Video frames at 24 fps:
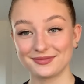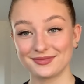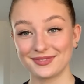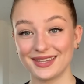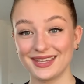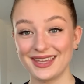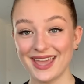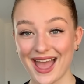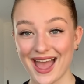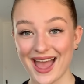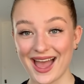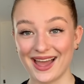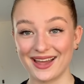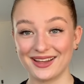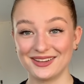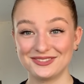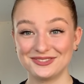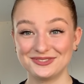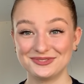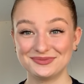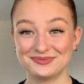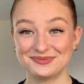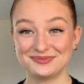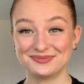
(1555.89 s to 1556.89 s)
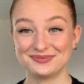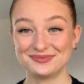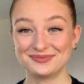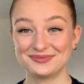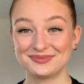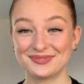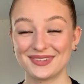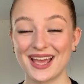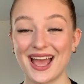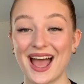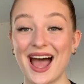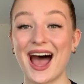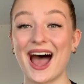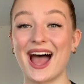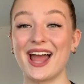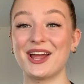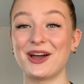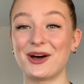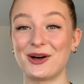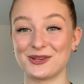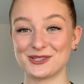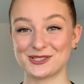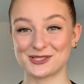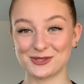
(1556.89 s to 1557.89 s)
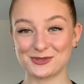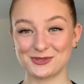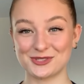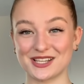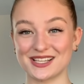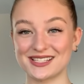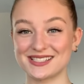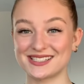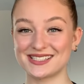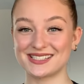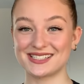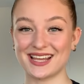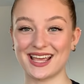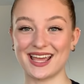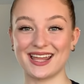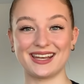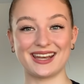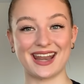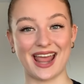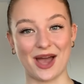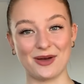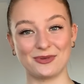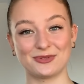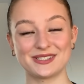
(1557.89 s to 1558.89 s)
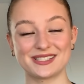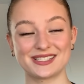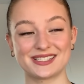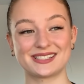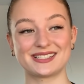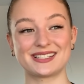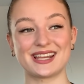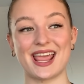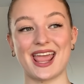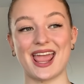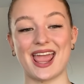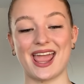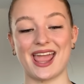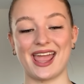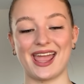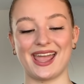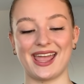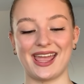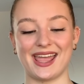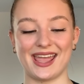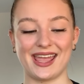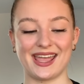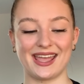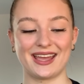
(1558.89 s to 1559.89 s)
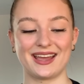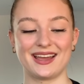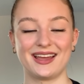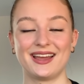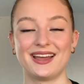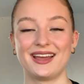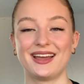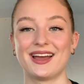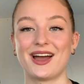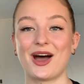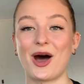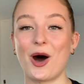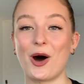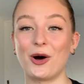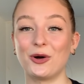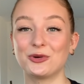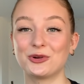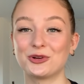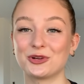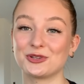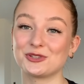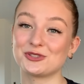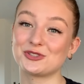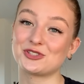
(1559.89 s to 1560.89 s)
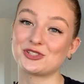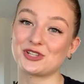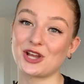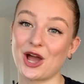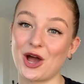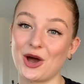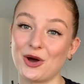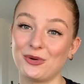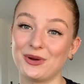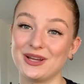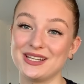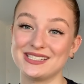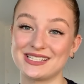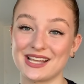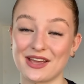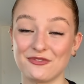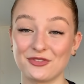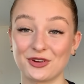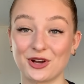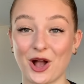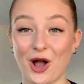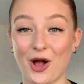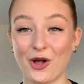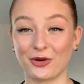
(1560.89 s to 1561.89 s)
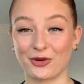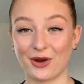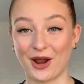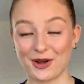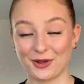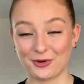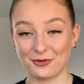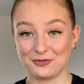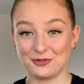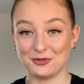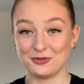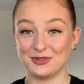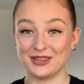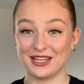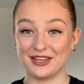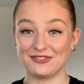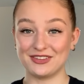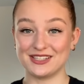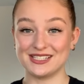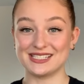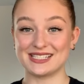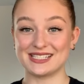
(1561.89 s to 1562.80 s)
Yeah, I also just announced a all-girls show in Denver, Colorado. If you live in